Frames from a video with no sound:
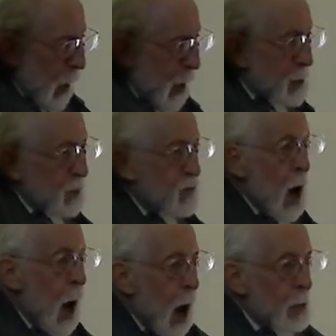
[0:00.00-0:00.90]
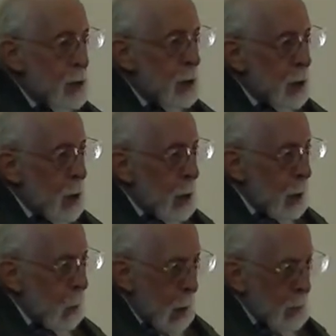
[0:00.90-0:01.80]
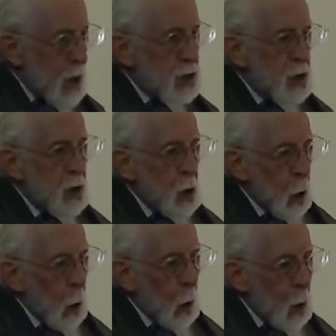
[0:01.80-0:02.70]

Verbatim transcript: And if not, what must you do?